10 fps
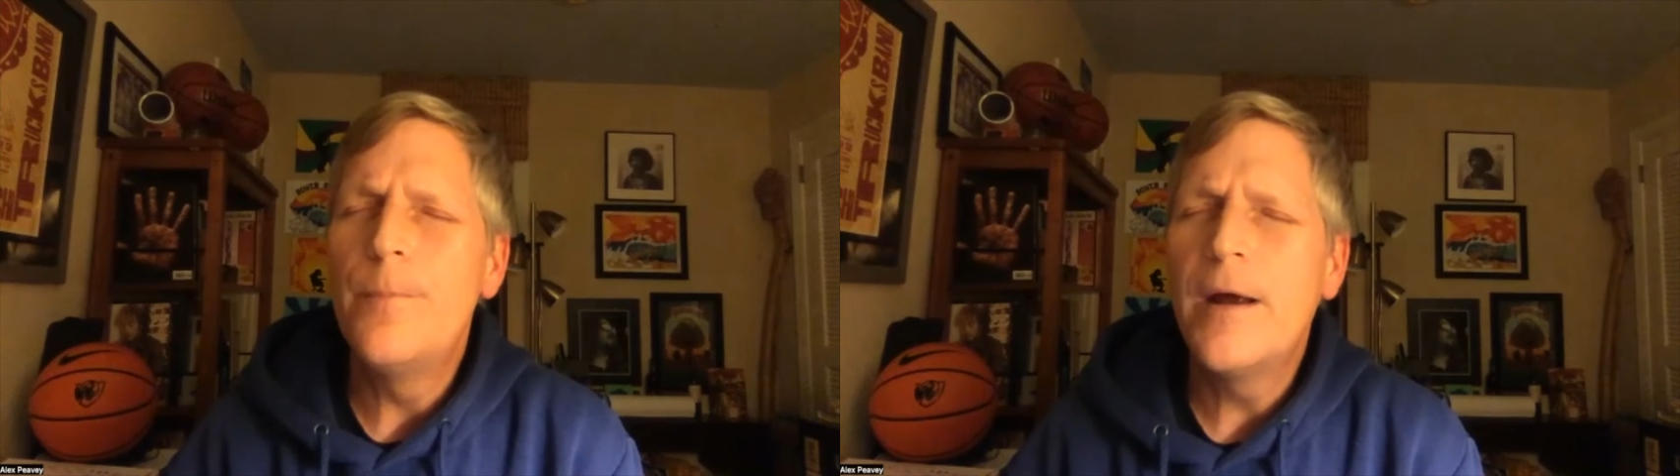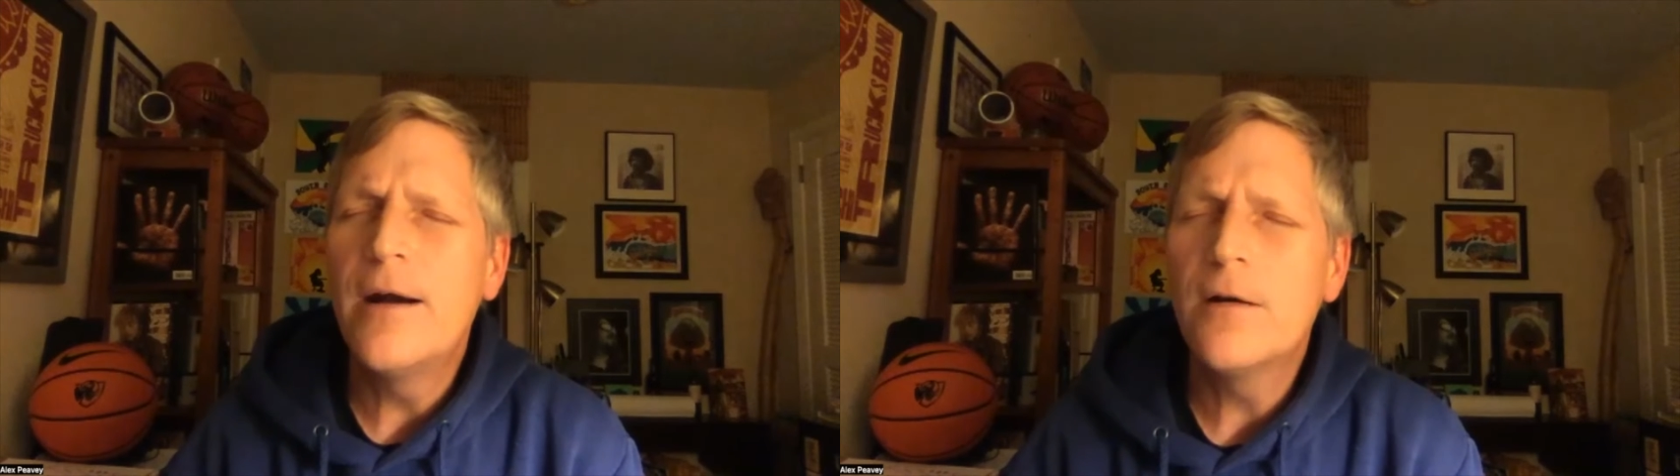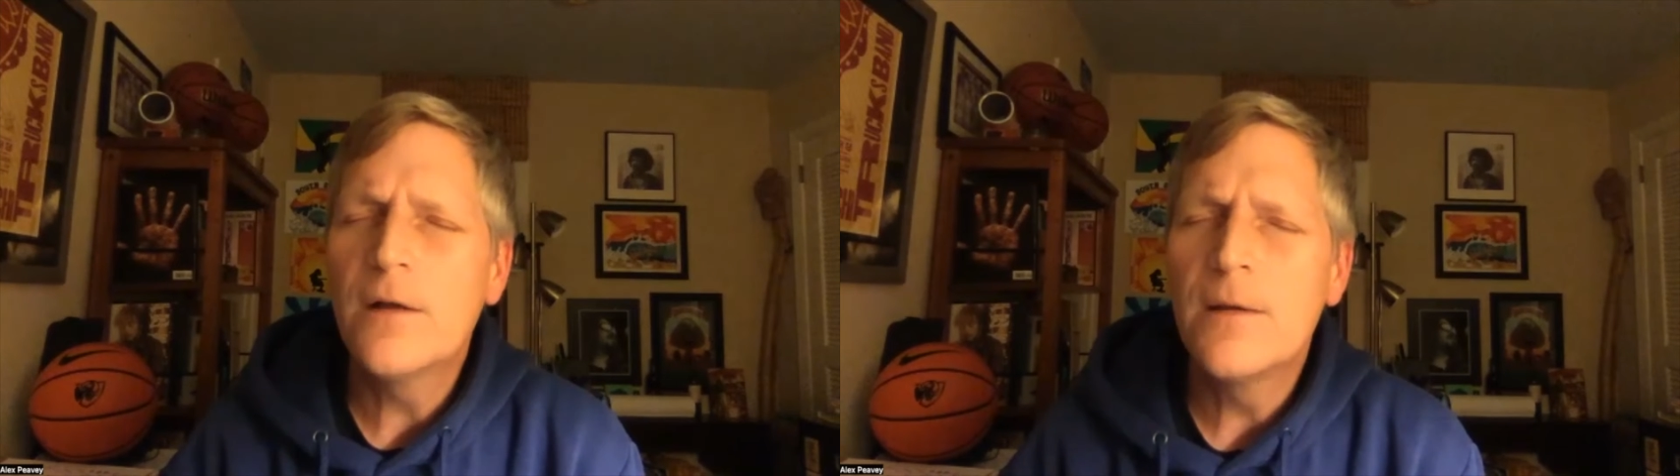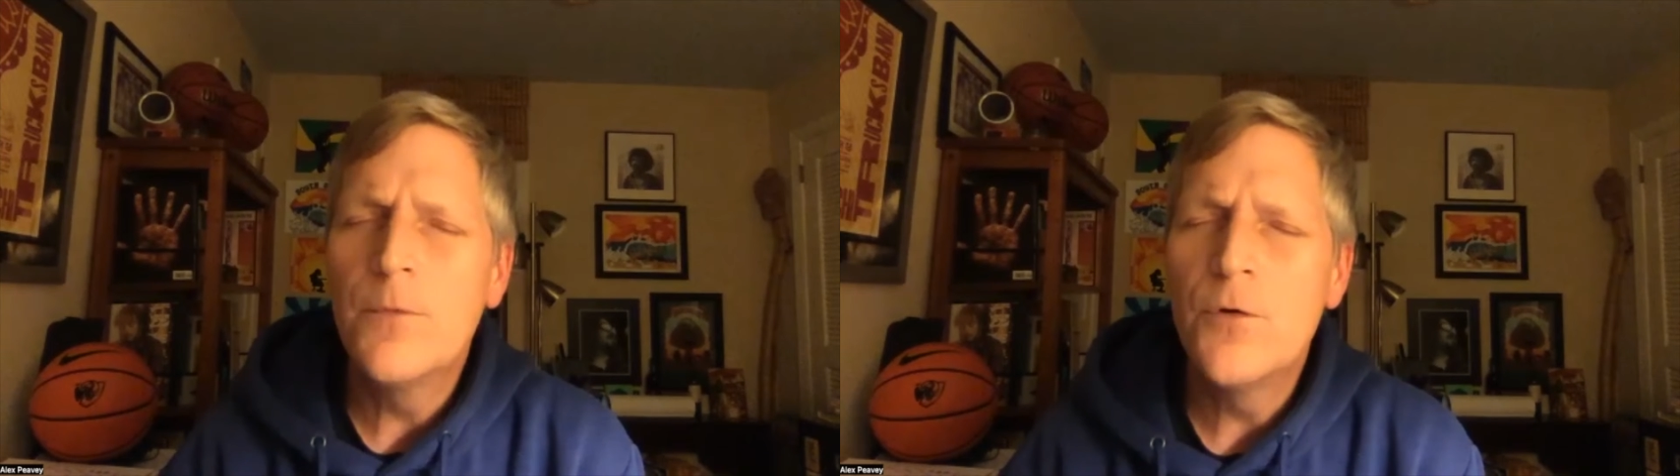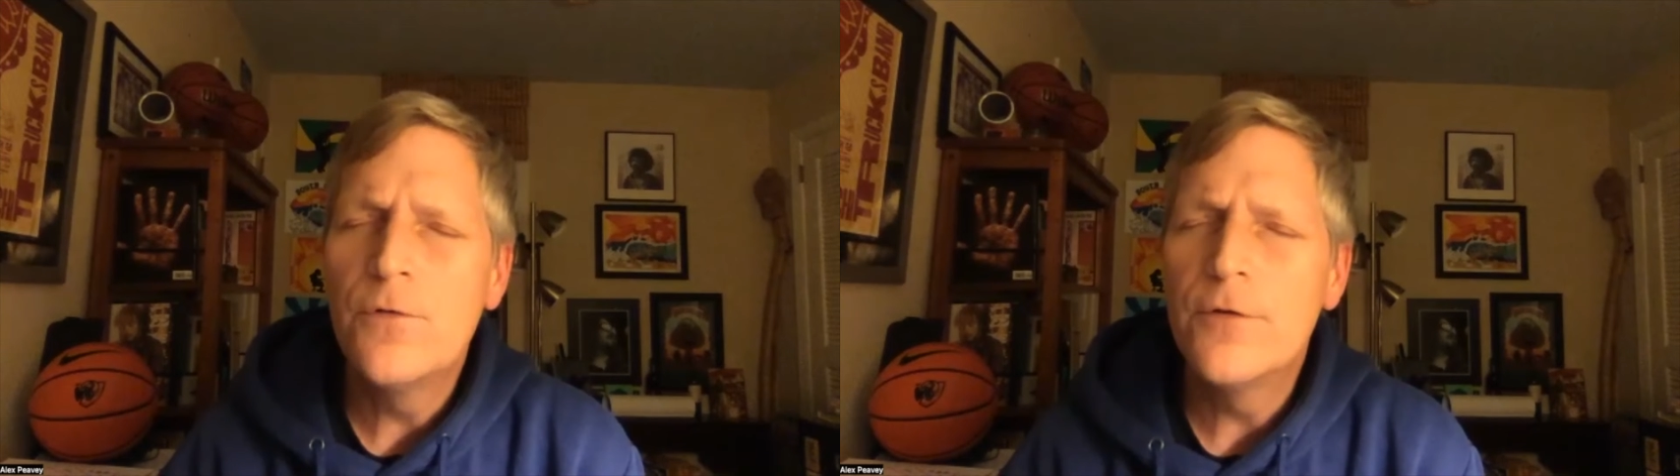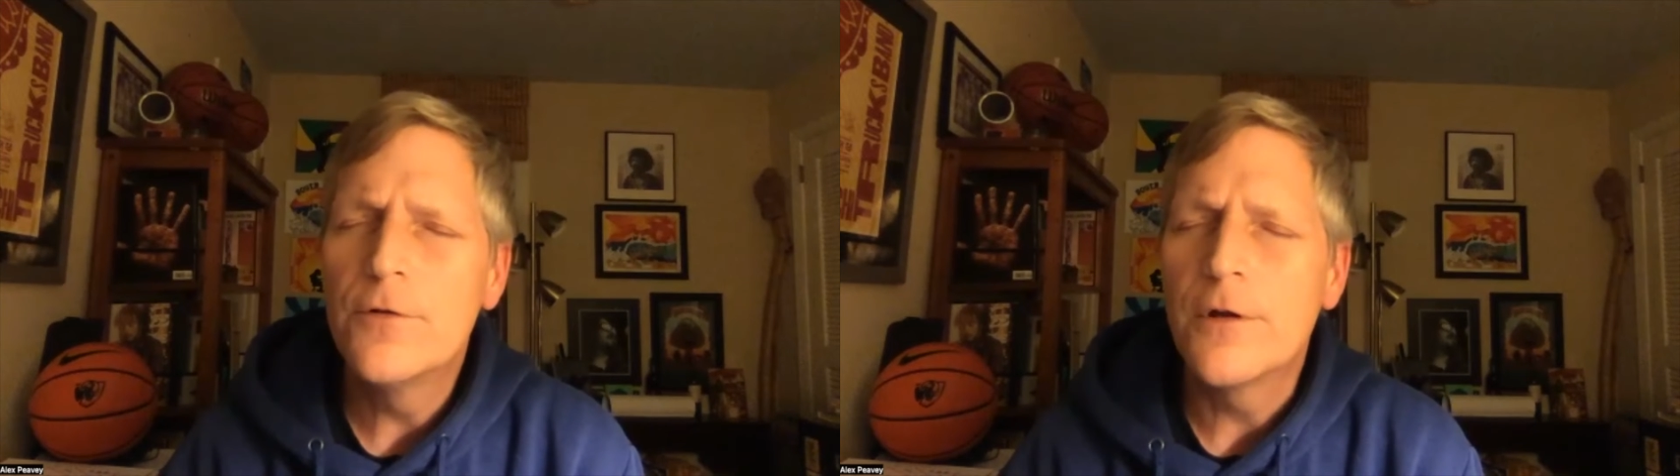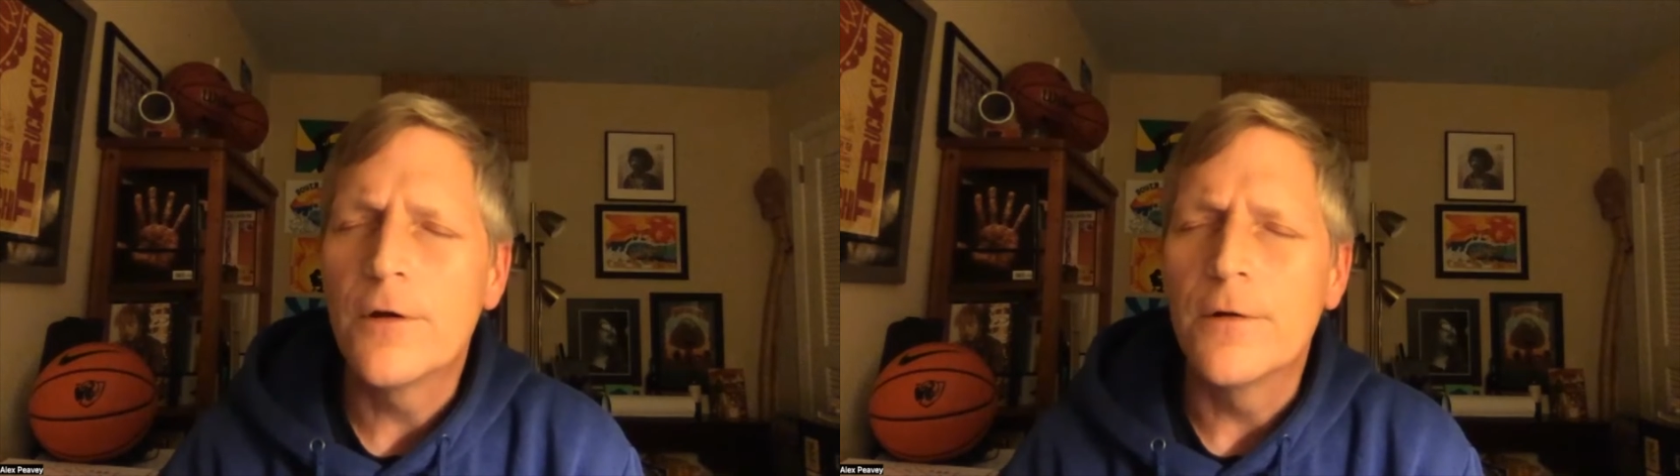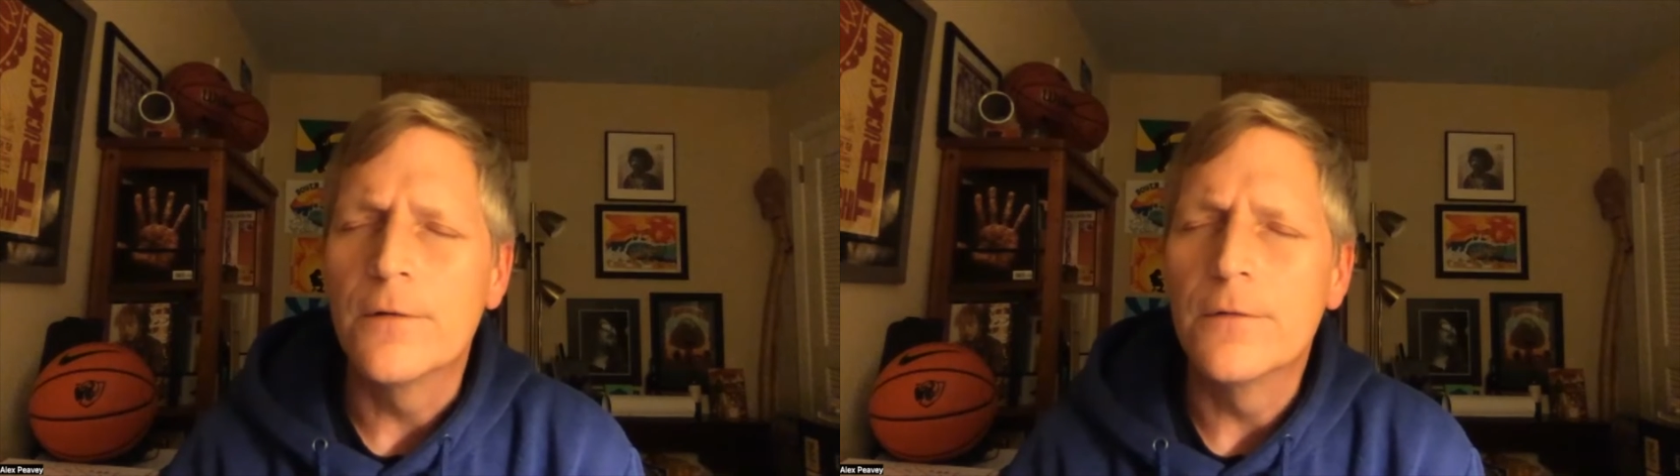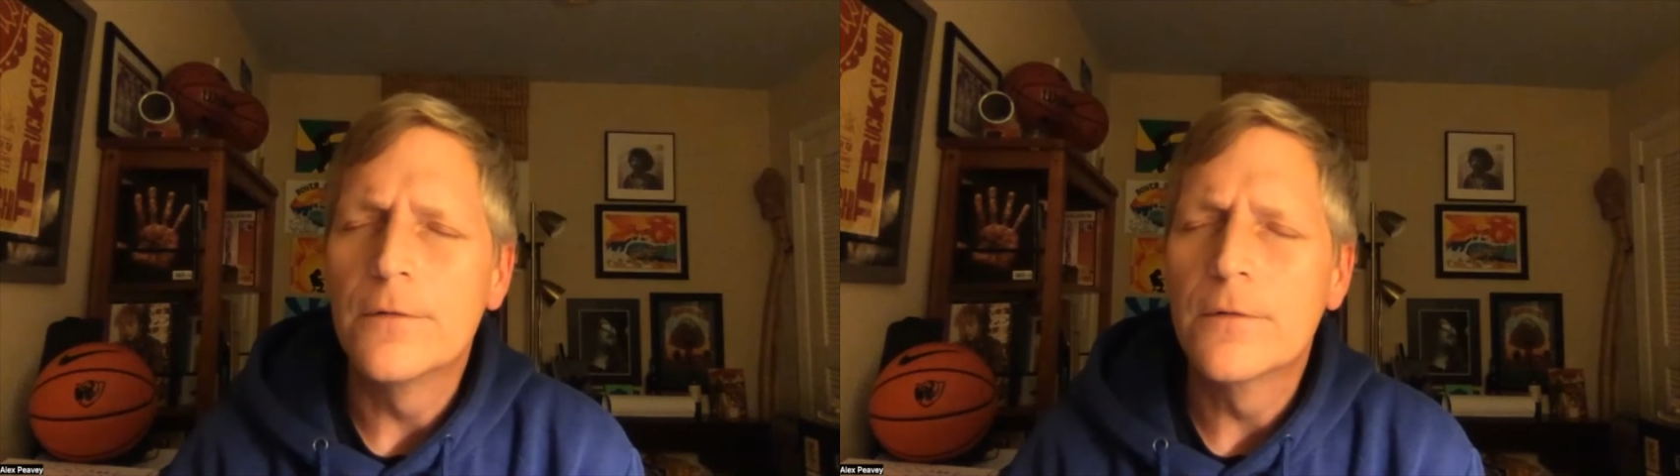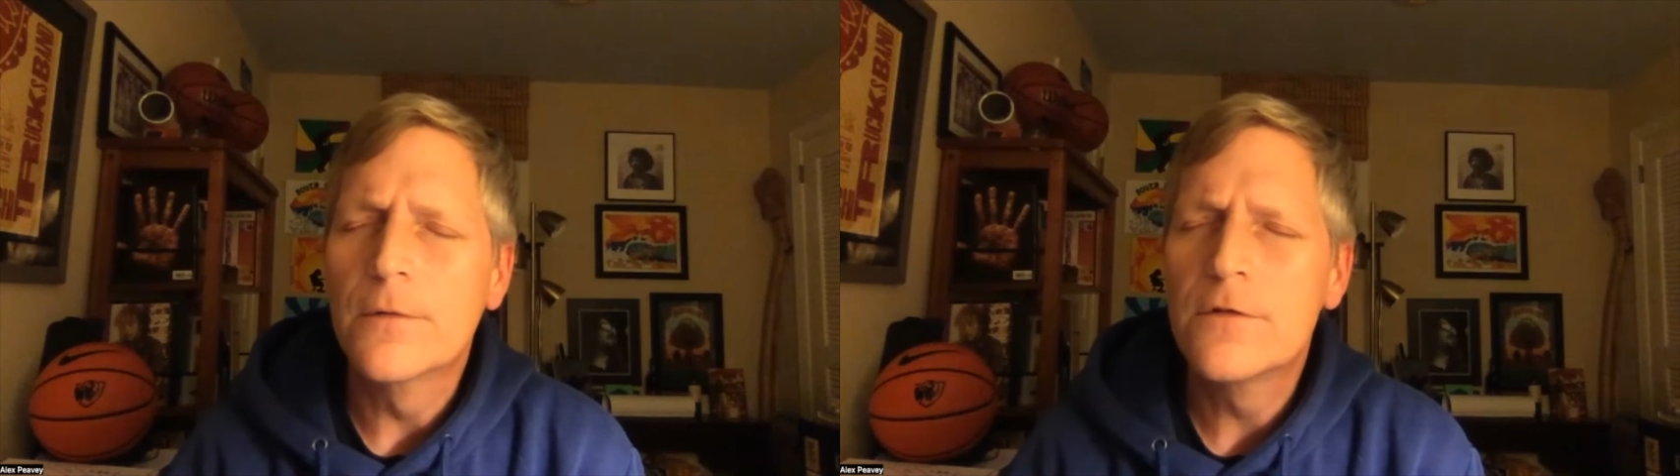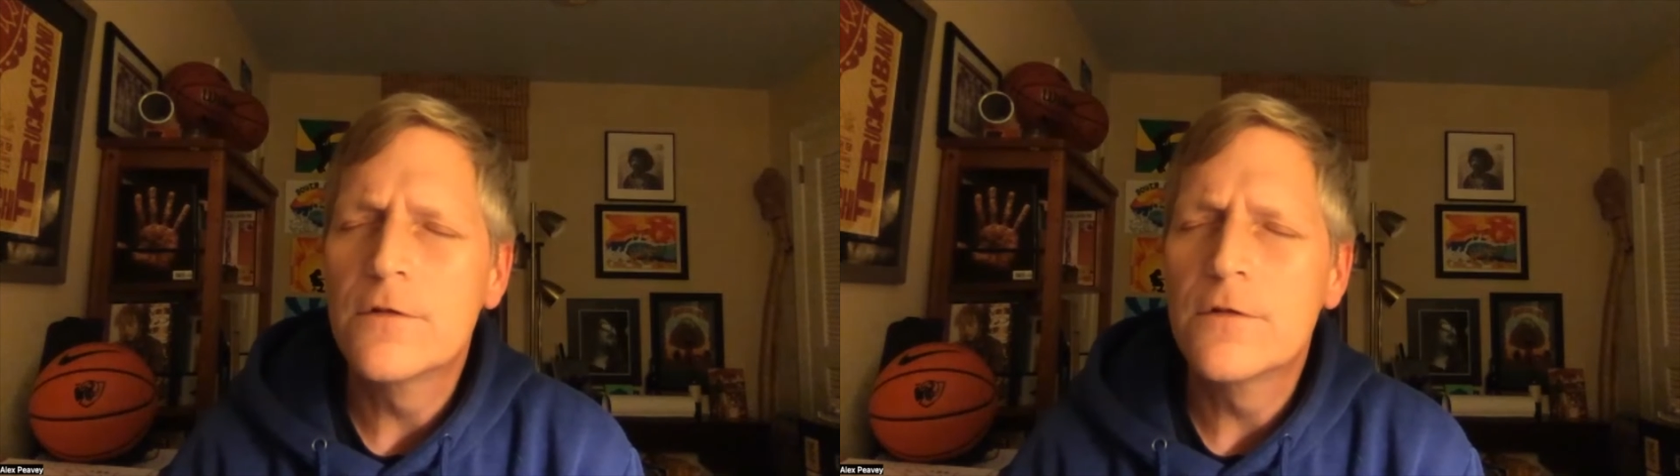barely move your toes,